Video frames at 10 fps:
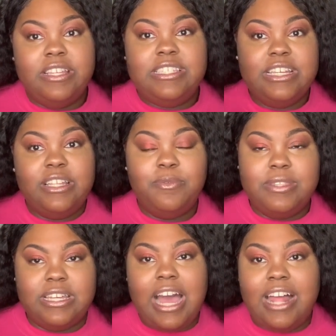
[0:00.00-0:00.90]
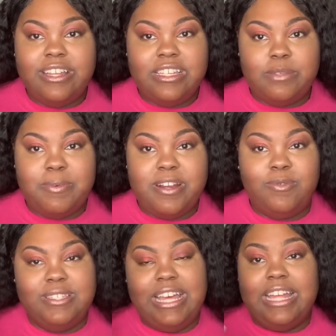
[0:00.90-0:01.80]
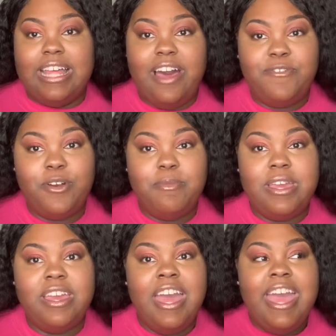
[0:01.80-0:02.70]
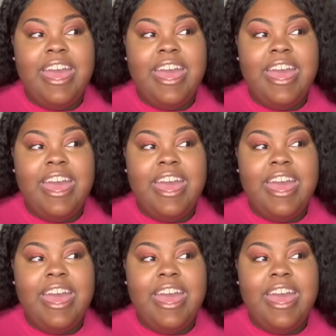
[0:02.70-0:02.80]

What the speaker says: dealing with the college experience was like a lot for me.